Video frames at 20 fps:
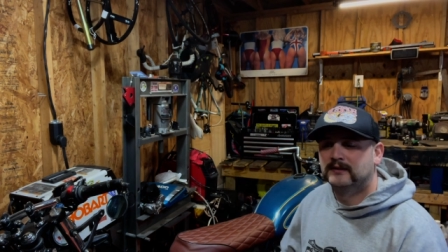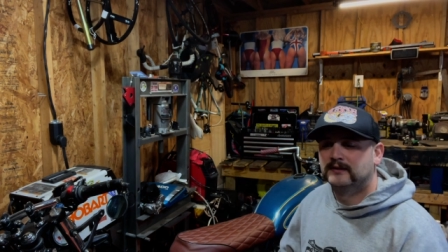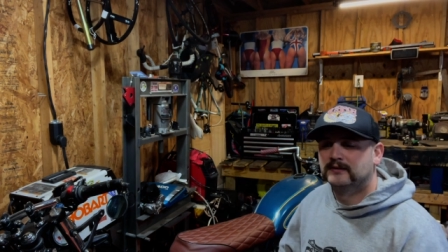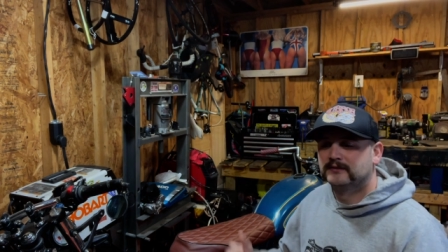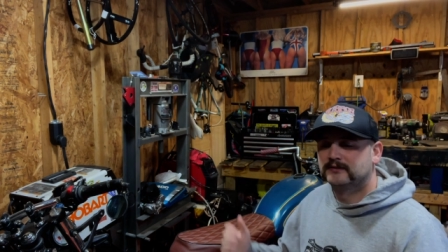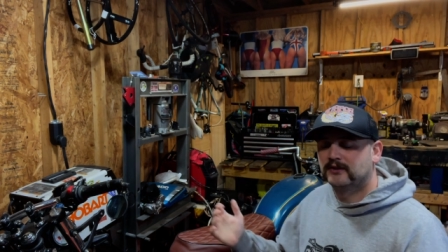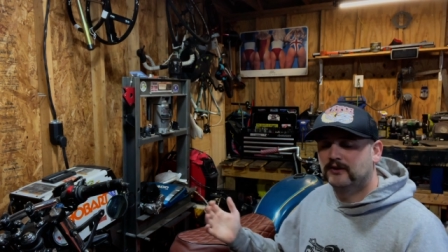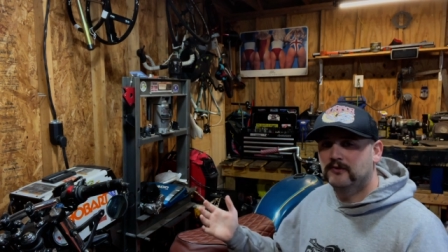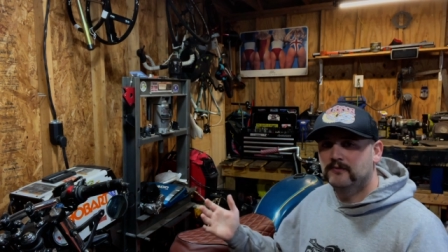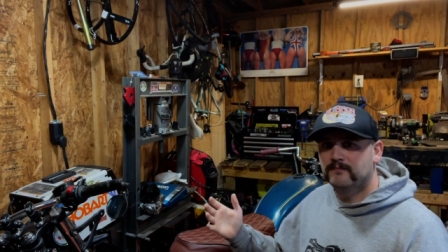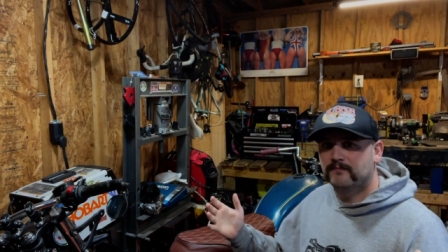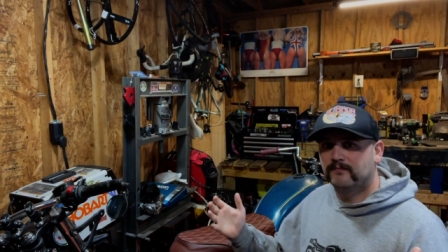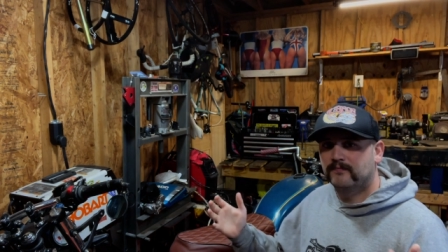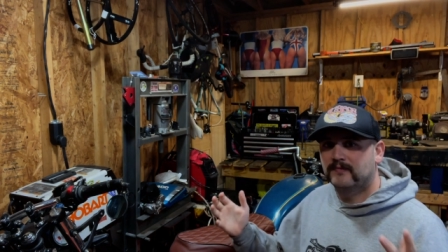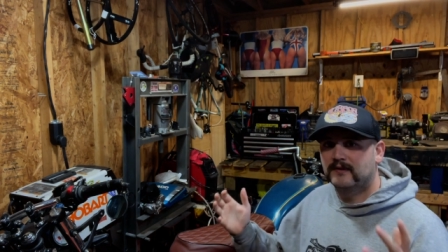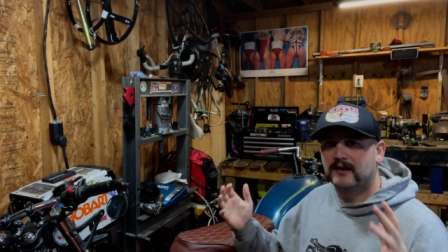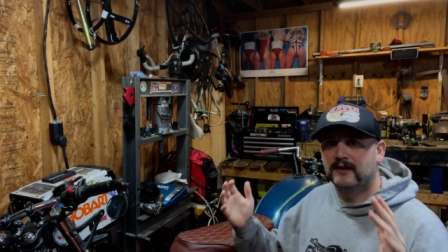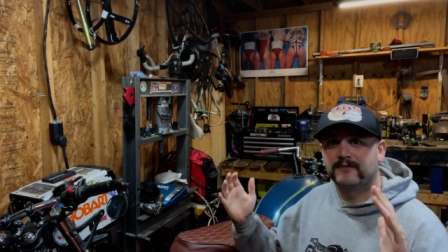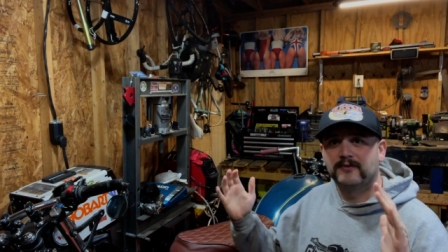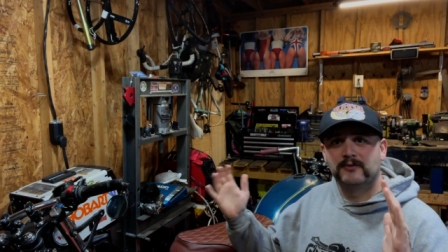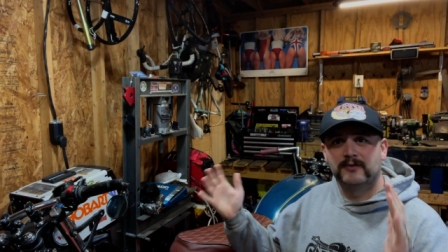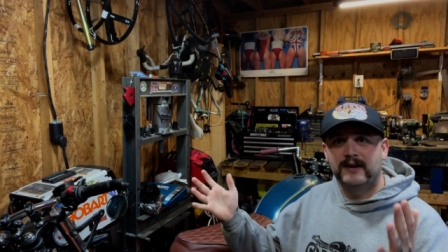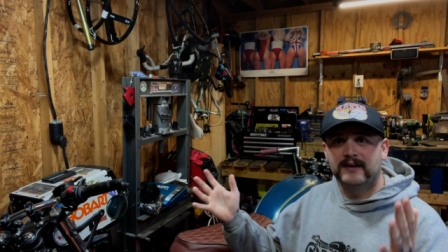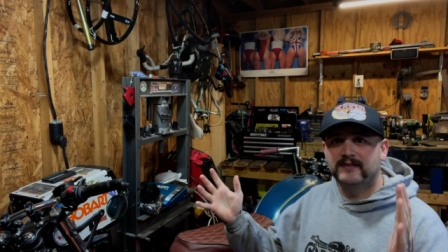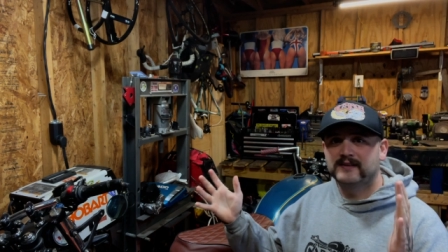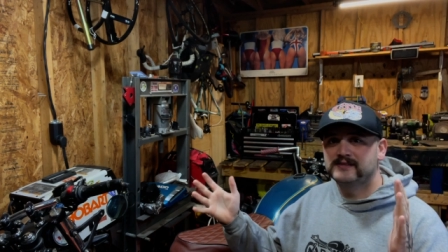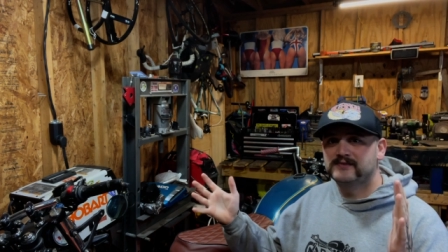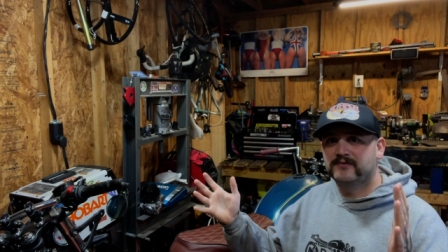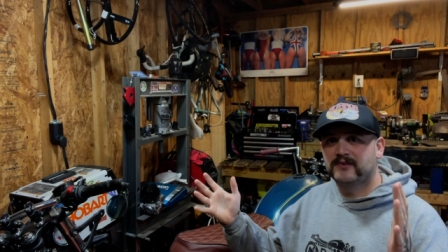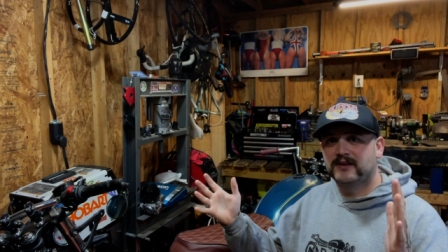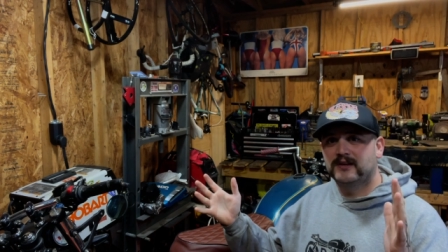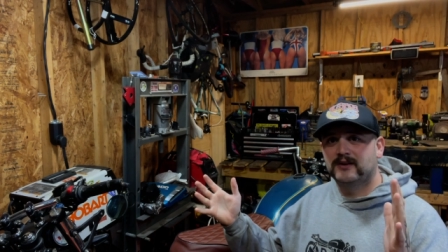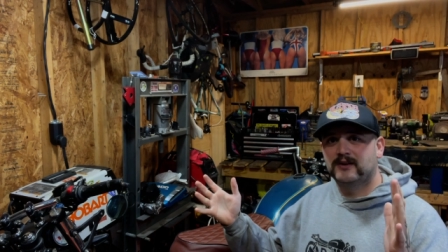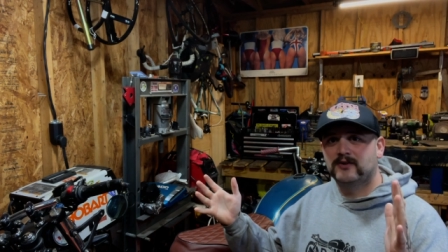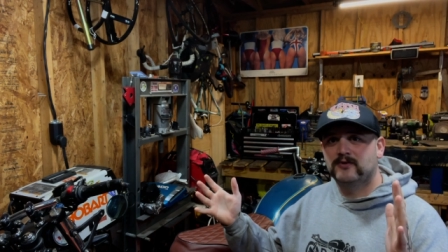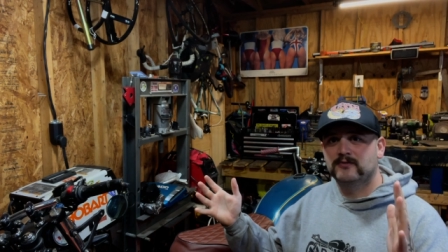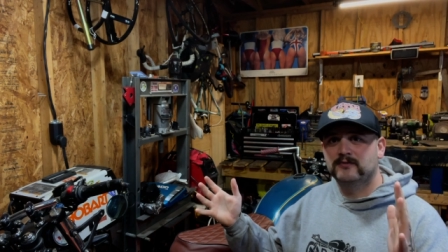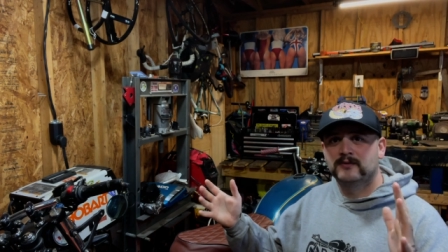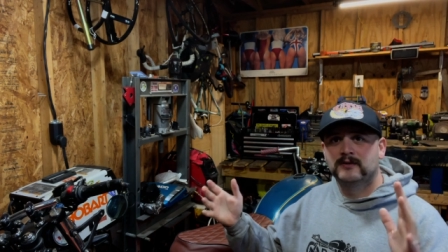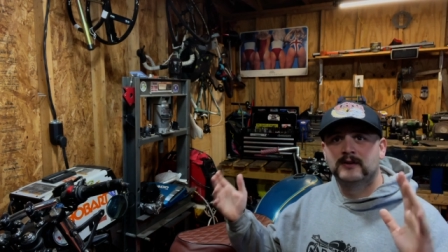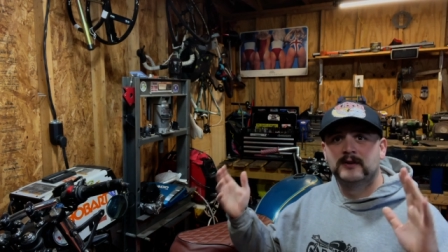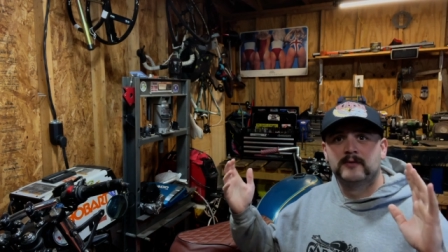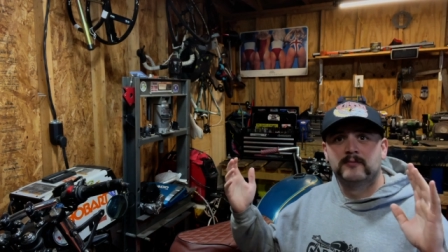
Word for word: So if you like this video,